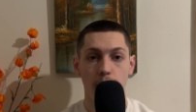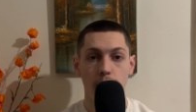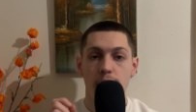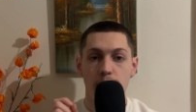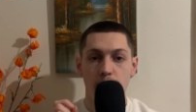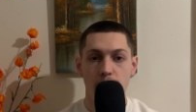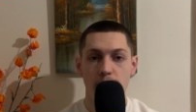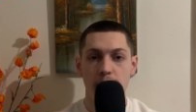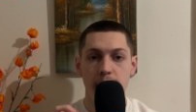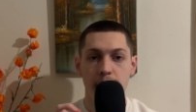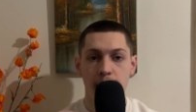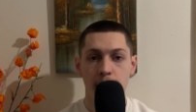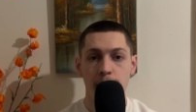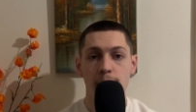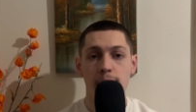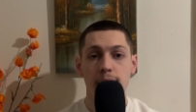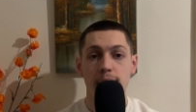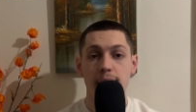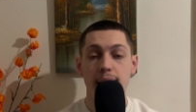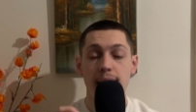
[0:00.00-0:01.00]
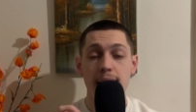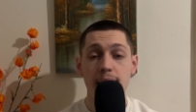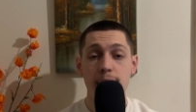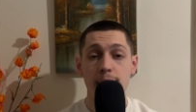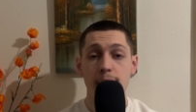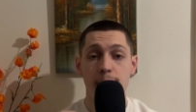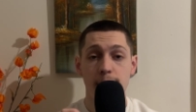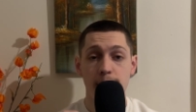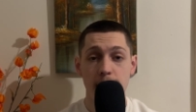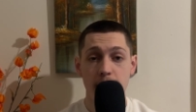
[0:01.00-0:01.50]
Reynaud even
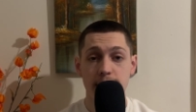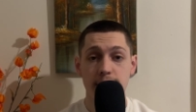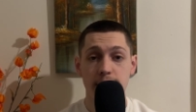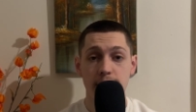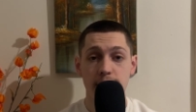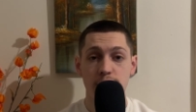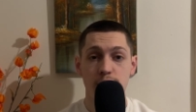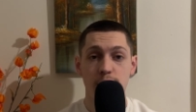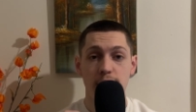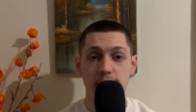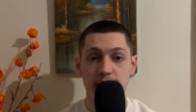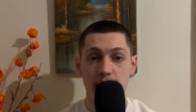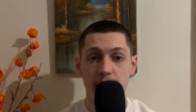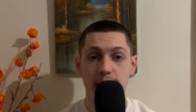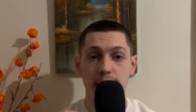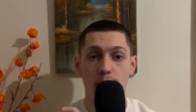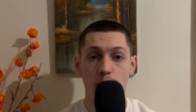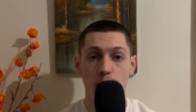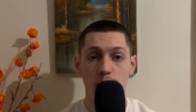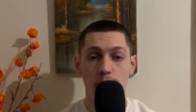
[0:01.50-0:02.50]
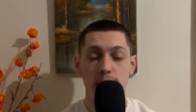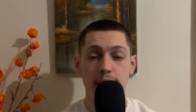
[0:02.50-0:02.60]
threatened to attack the holy